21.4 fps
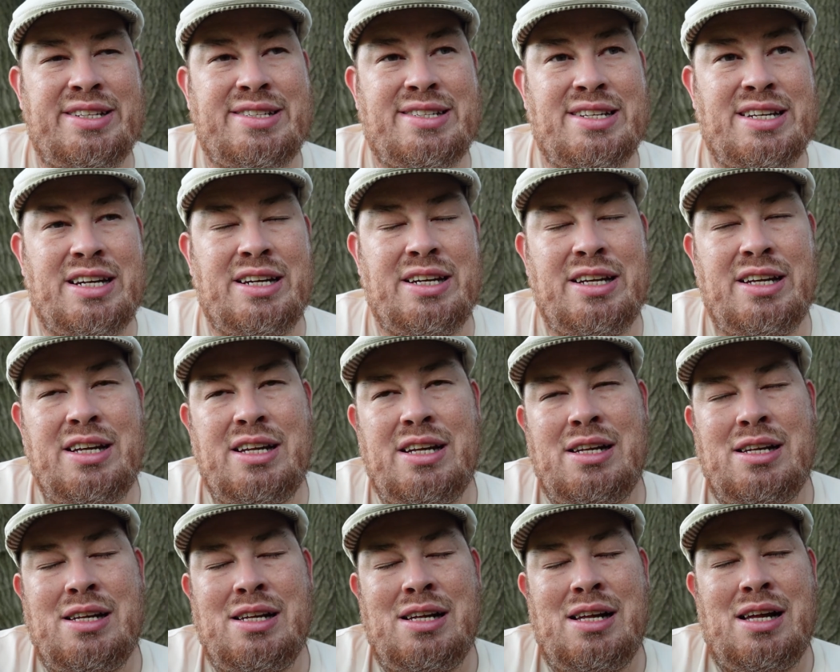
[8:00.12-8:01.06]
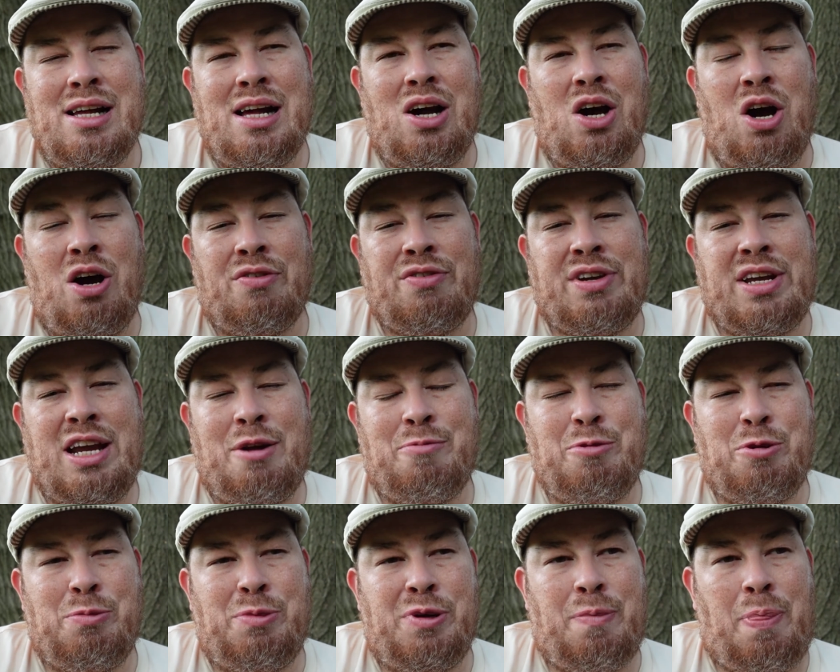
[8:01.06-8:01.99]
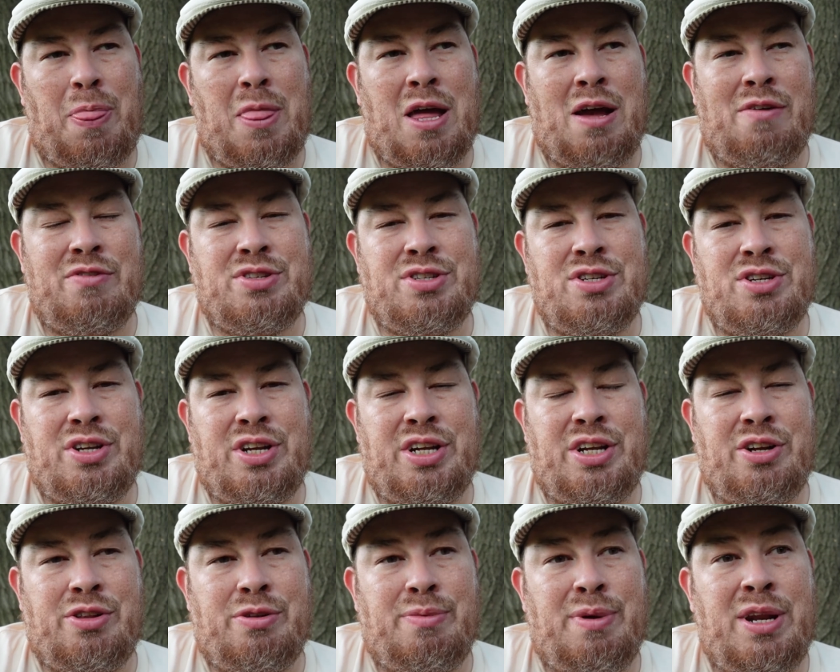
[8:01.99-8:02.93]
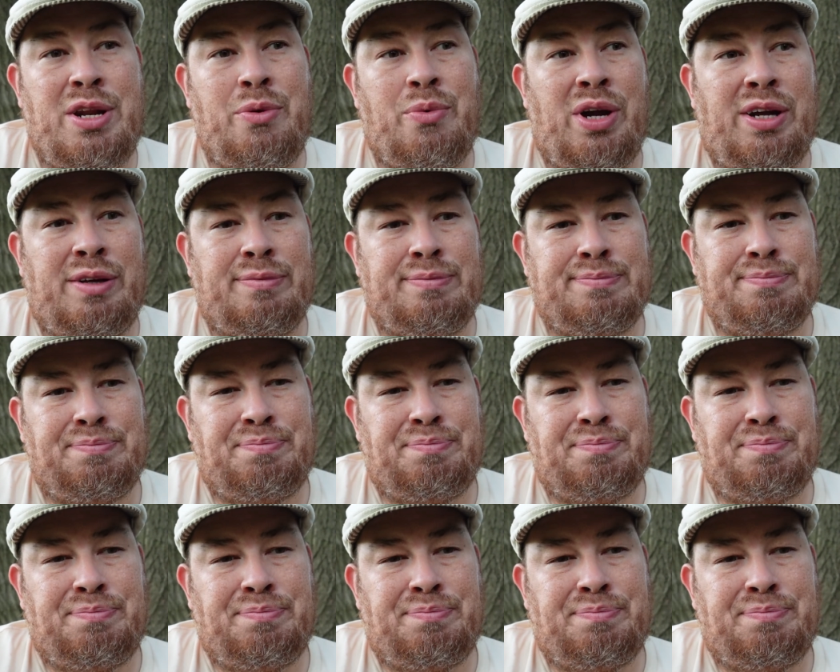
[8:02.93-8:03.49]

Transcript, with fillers: the scene. Off camera, but obviously you could hear them. Anyway,